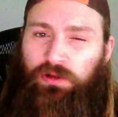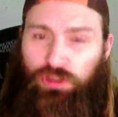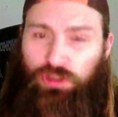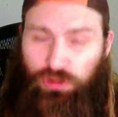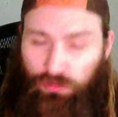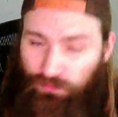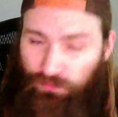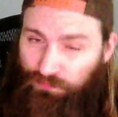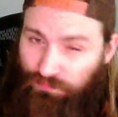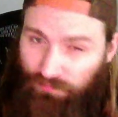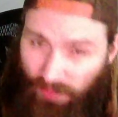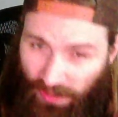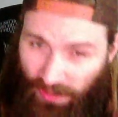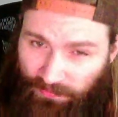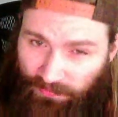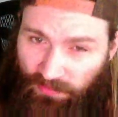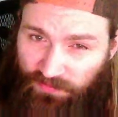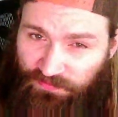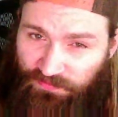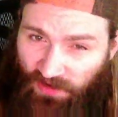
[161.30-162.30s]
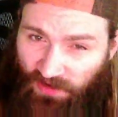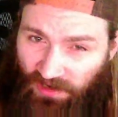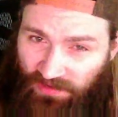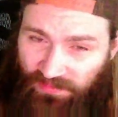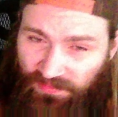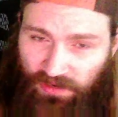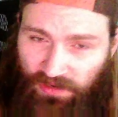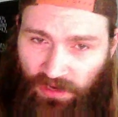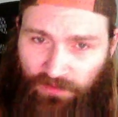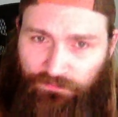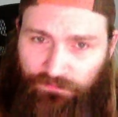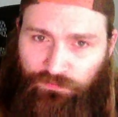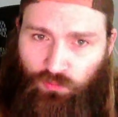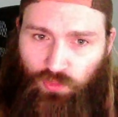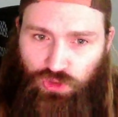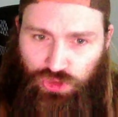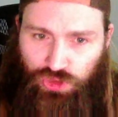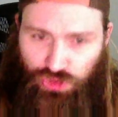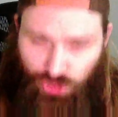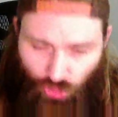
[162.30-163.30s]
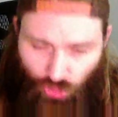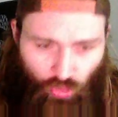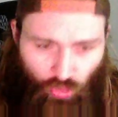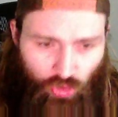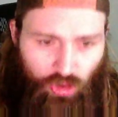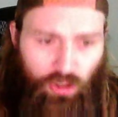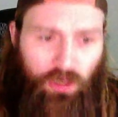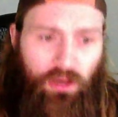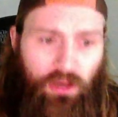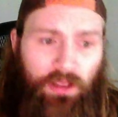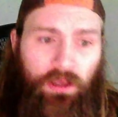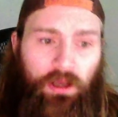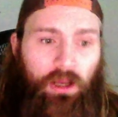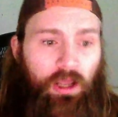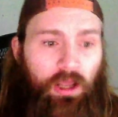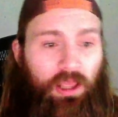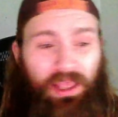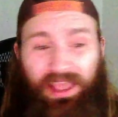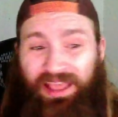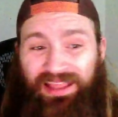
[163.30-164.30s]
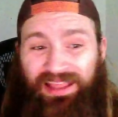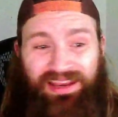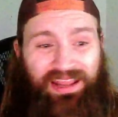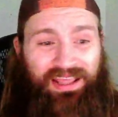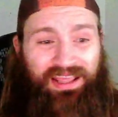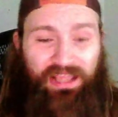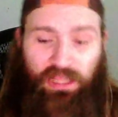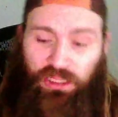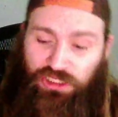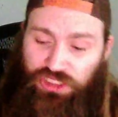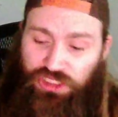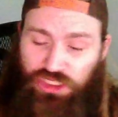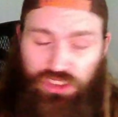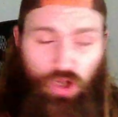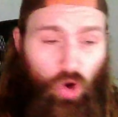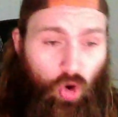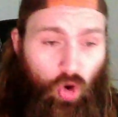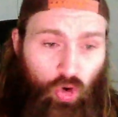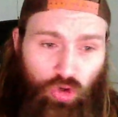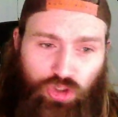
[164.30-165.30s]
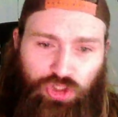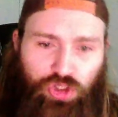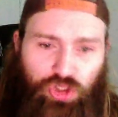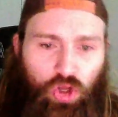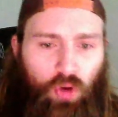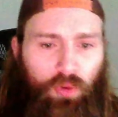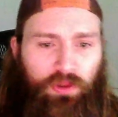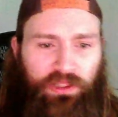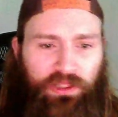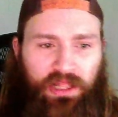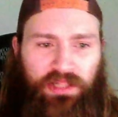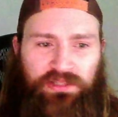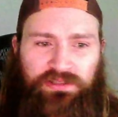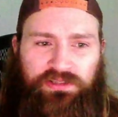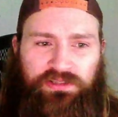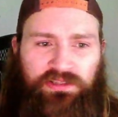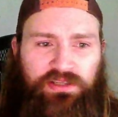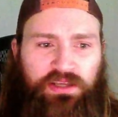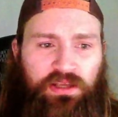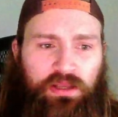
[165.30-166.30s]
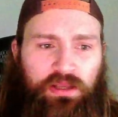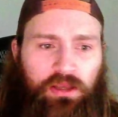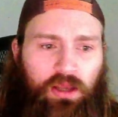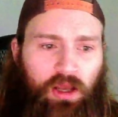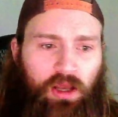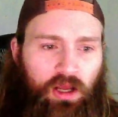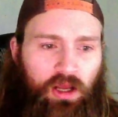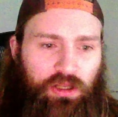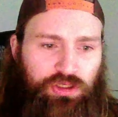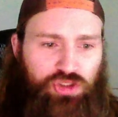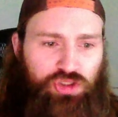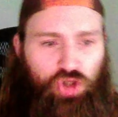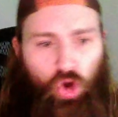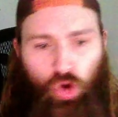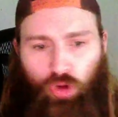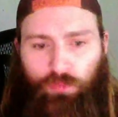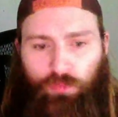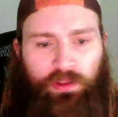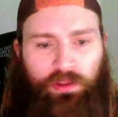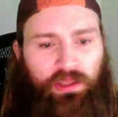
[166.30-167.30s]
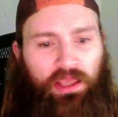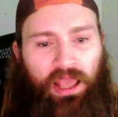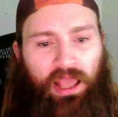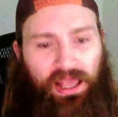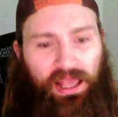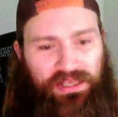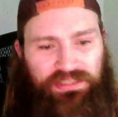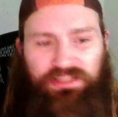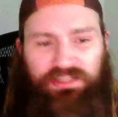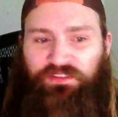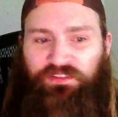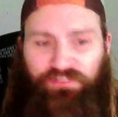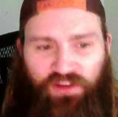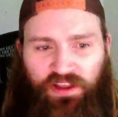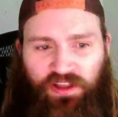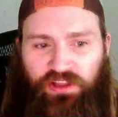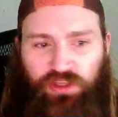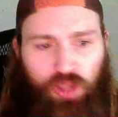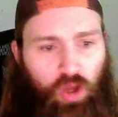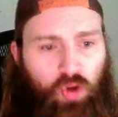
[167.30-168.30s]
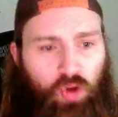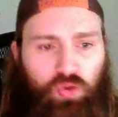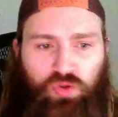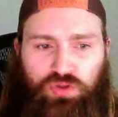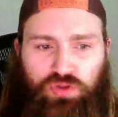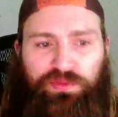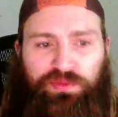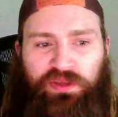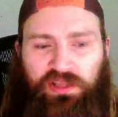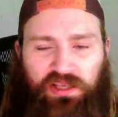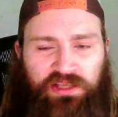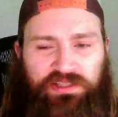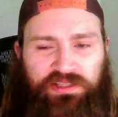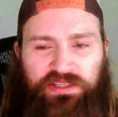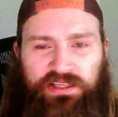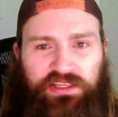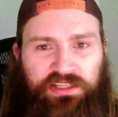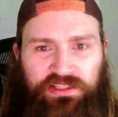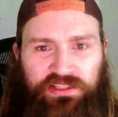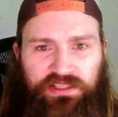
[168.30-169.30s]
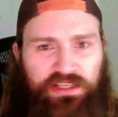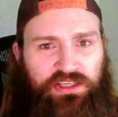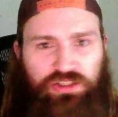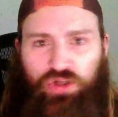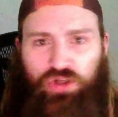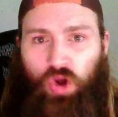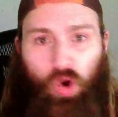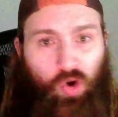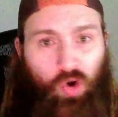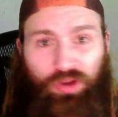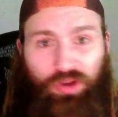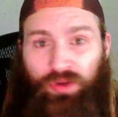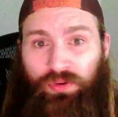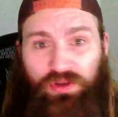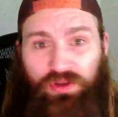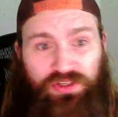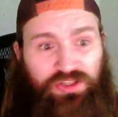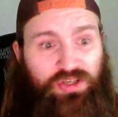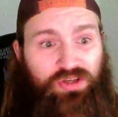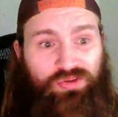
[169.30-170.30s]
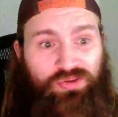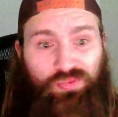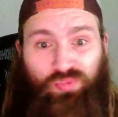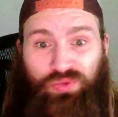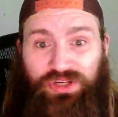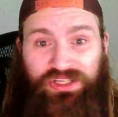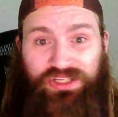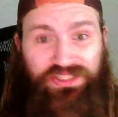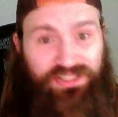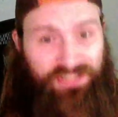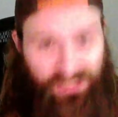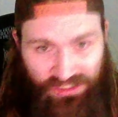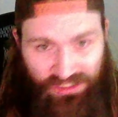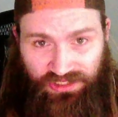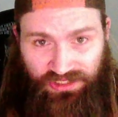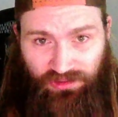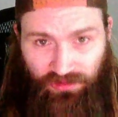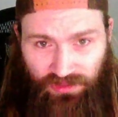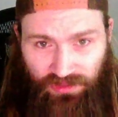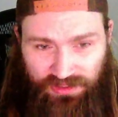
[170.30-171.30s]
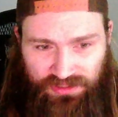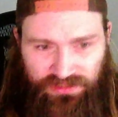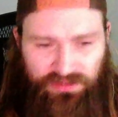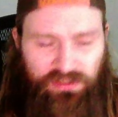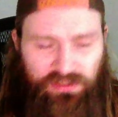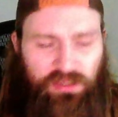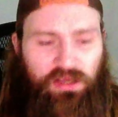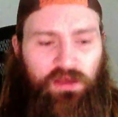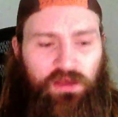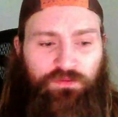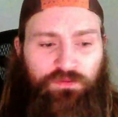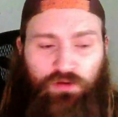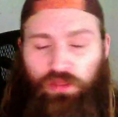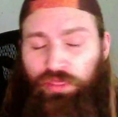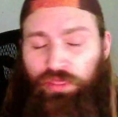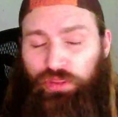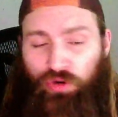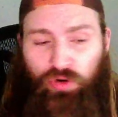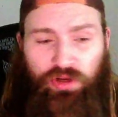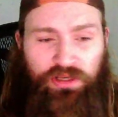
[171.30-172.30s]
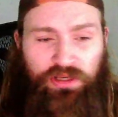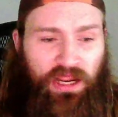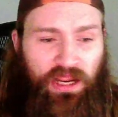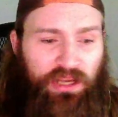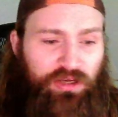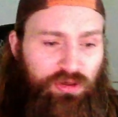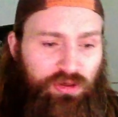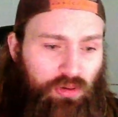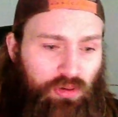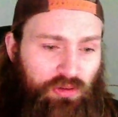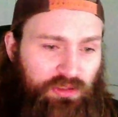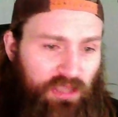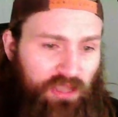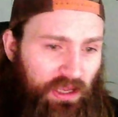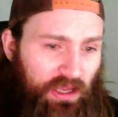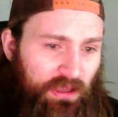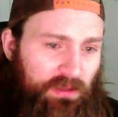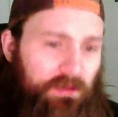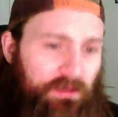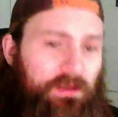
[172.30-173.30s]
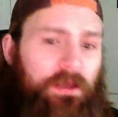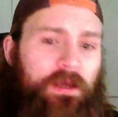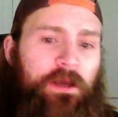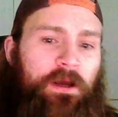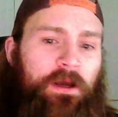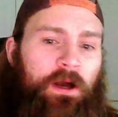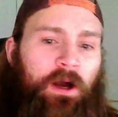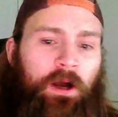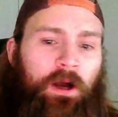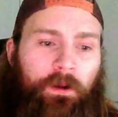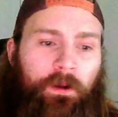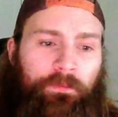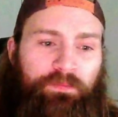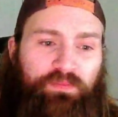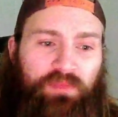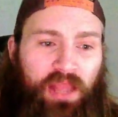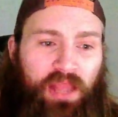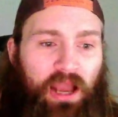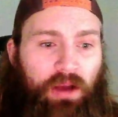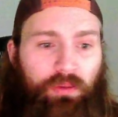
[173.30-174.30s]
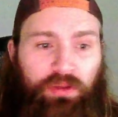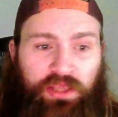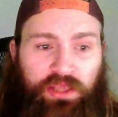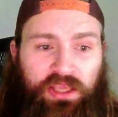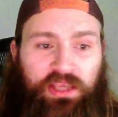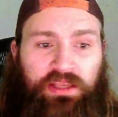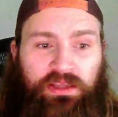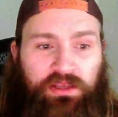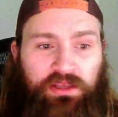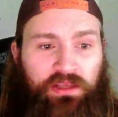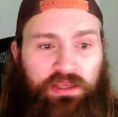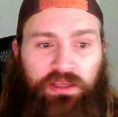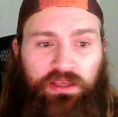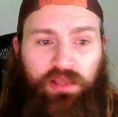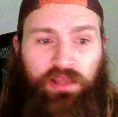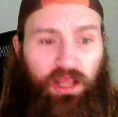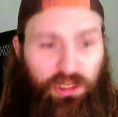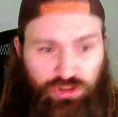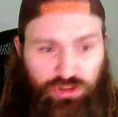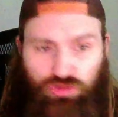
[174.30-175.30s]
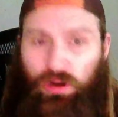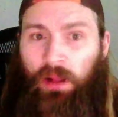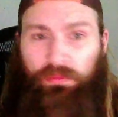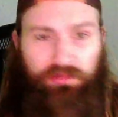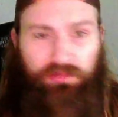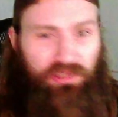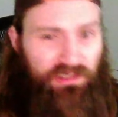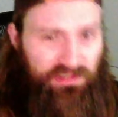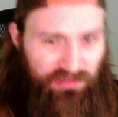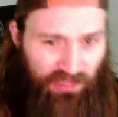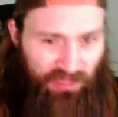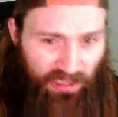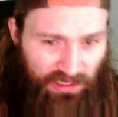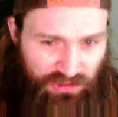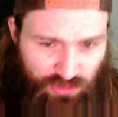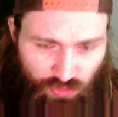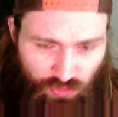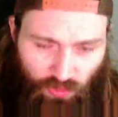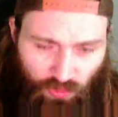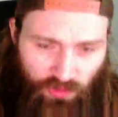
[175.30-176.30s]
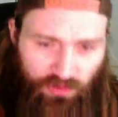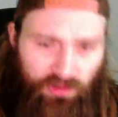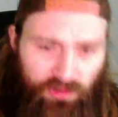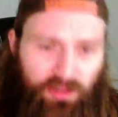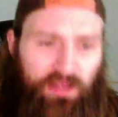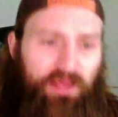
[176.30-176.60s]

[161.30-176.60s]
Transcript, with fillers: Maybe fight in the night for sure. And it's just hard to go against uh, Dalby as the fight goes because he just his cardio is ridiculous for a 39 year old guy. Um, now he he got dropped in his last one.